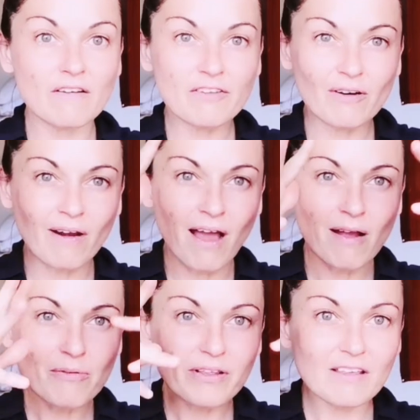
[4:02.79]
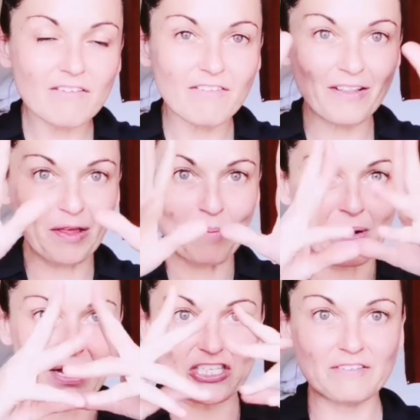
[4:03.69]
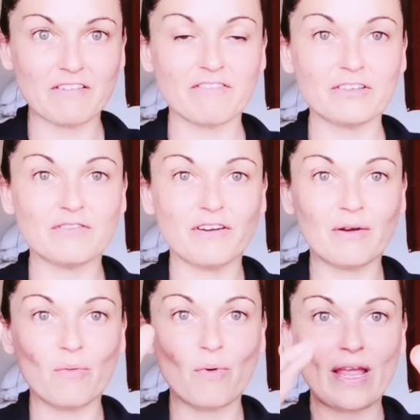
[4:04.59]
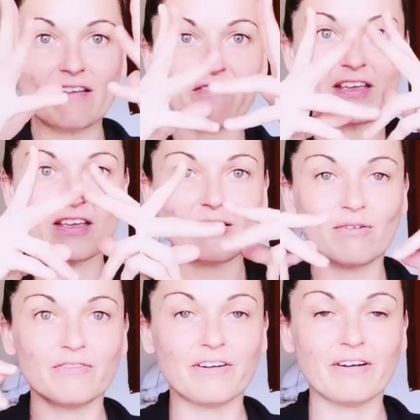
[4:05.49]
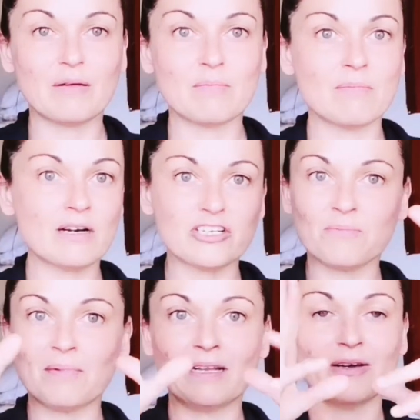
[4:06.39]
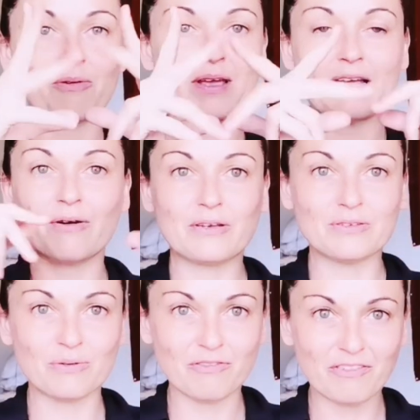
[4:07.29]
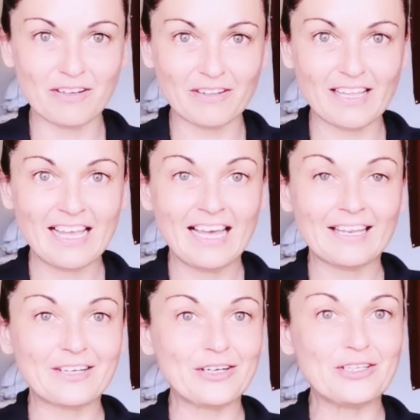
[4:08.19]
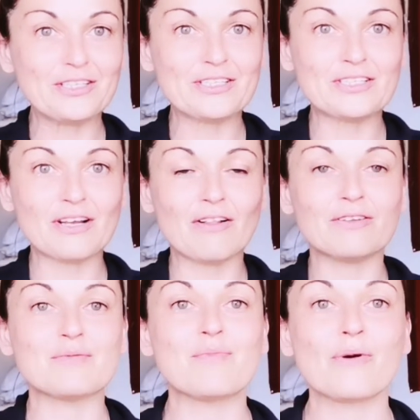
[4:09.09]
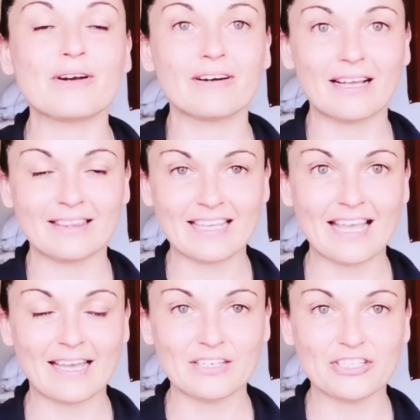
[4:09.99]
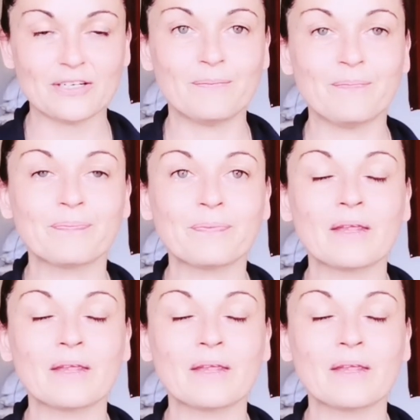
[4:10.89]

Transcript: or if you're not really feeling much, if it feels very wavy or very marshmallowy, or you don't feel like a good solid border at the edge.